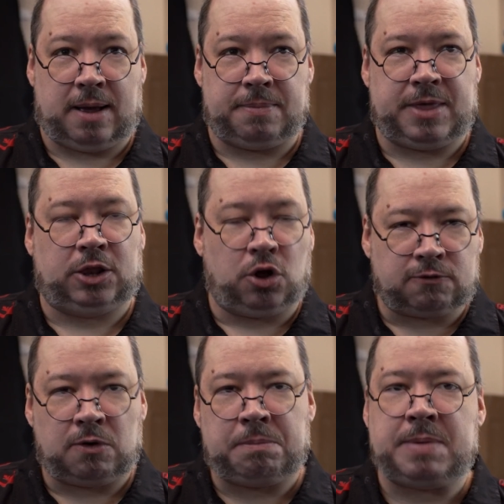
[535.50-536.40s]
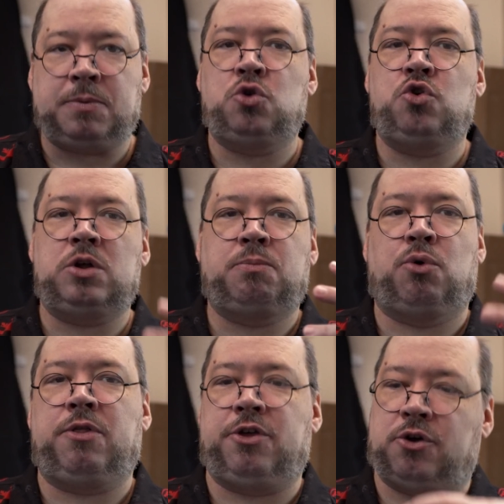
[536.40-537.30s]
they looked for people who could
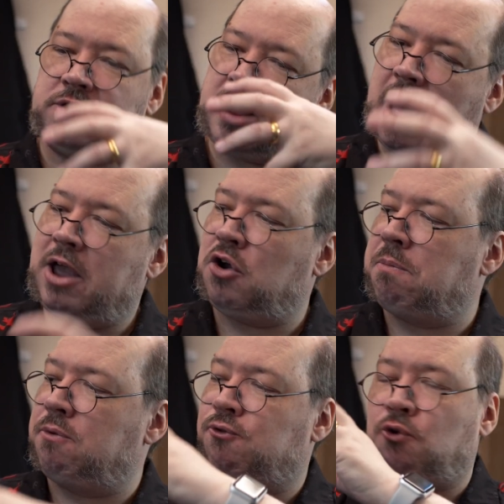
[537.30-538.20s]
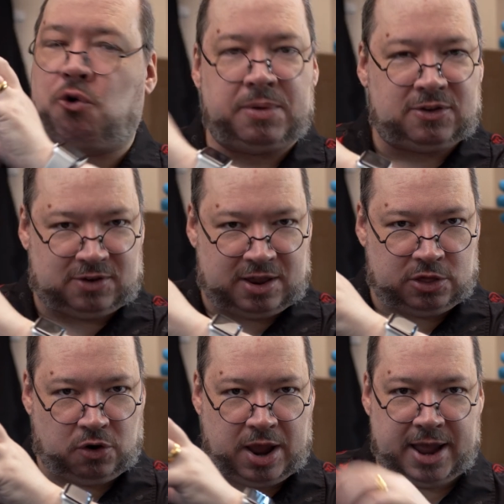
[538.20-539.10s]
put their entire performance in
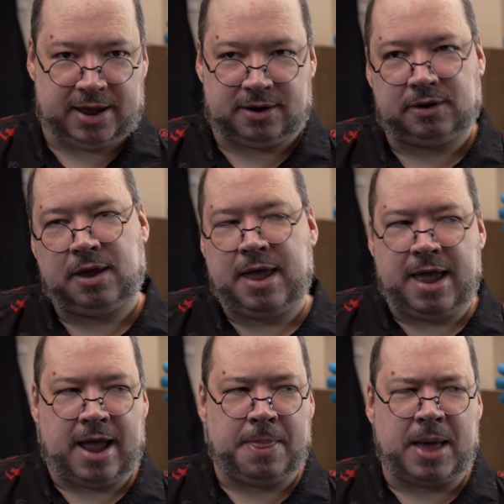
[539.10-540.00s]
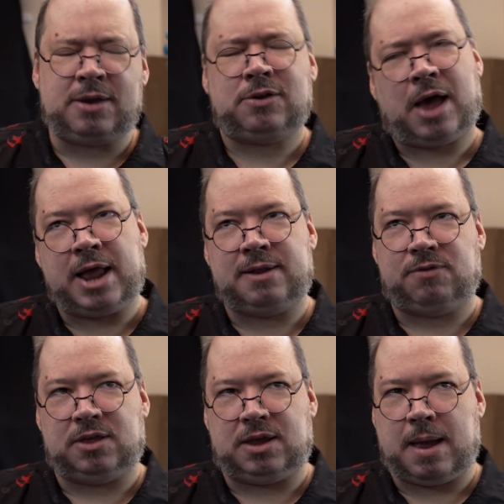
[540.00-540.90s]
their hand. And that is kind
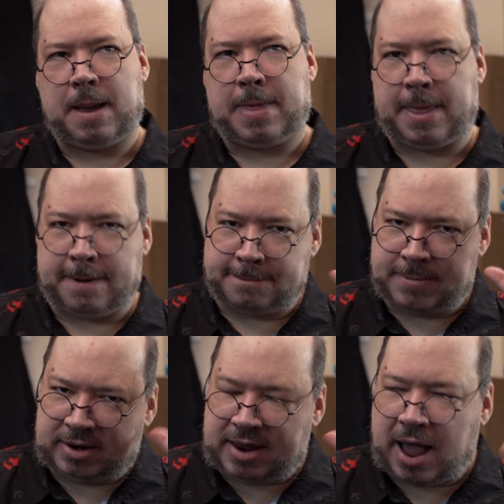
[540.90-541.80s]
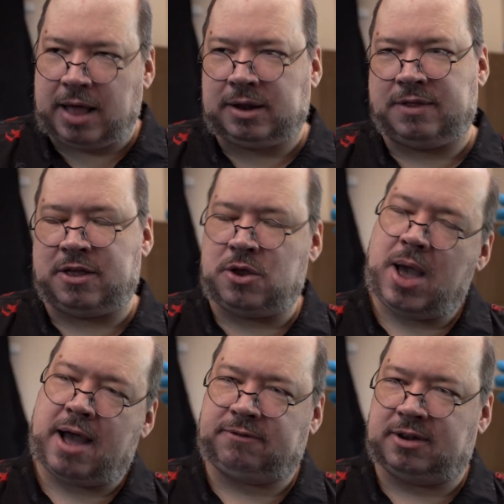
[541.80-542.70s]
of the mentality that you
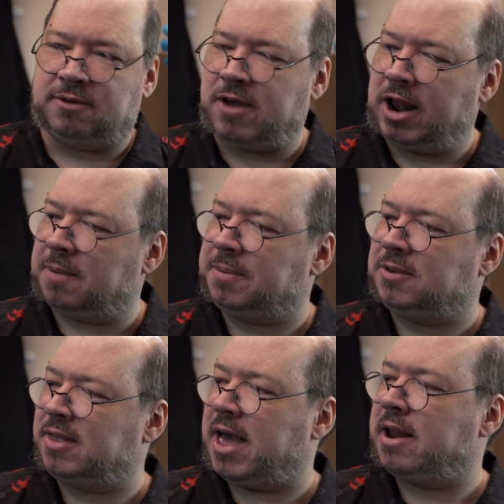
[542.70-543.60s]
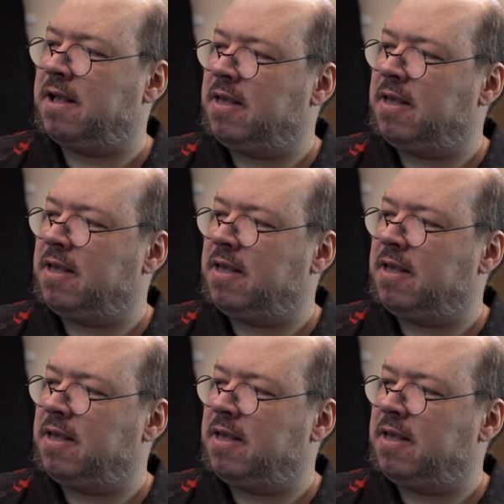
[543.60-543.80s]
have to develop, is that